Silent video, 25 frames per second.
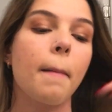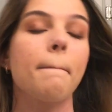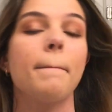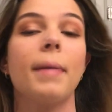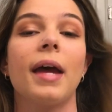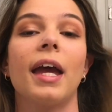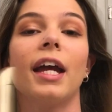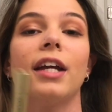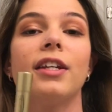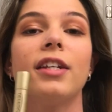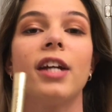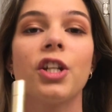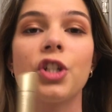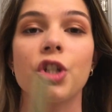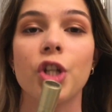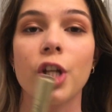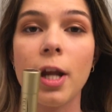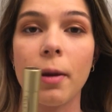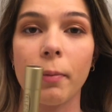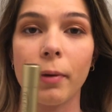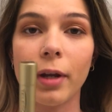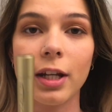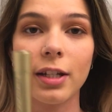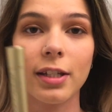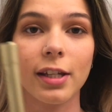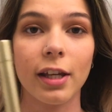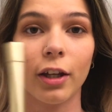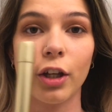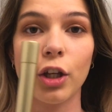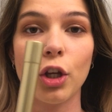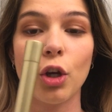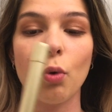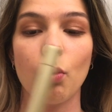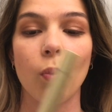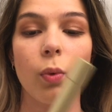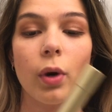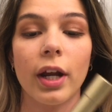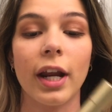Pay attention, I'm gonna tell
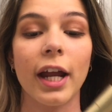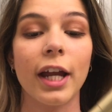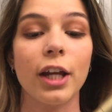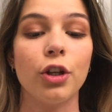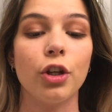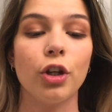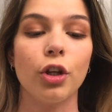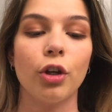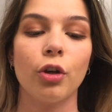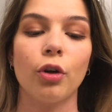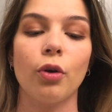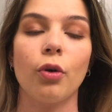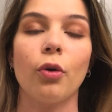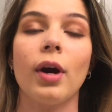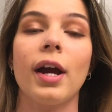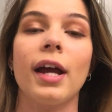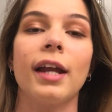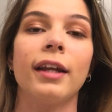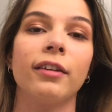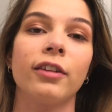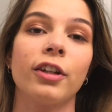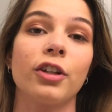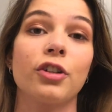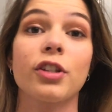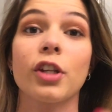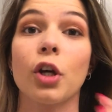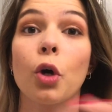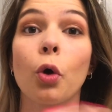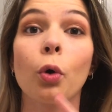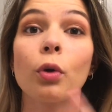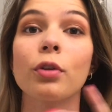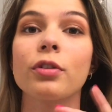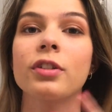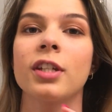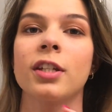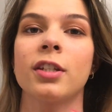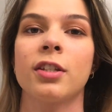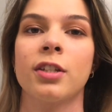you what I do, and there's a
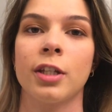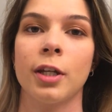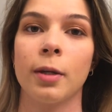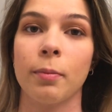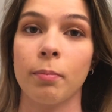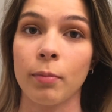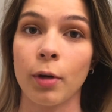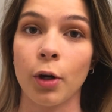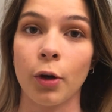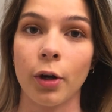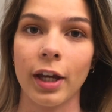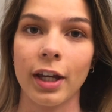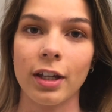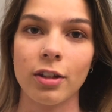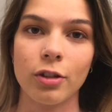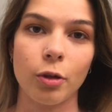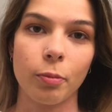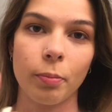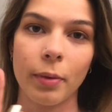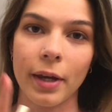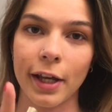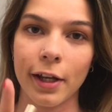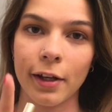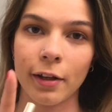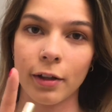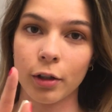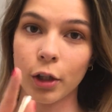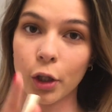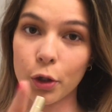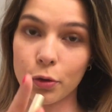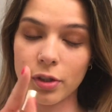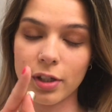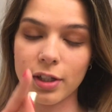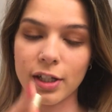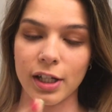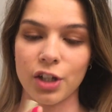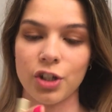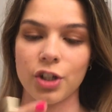whole system, okay? So pay
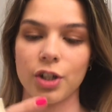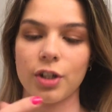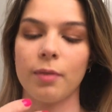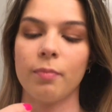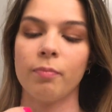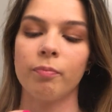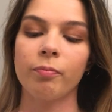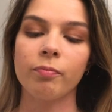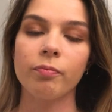close attention.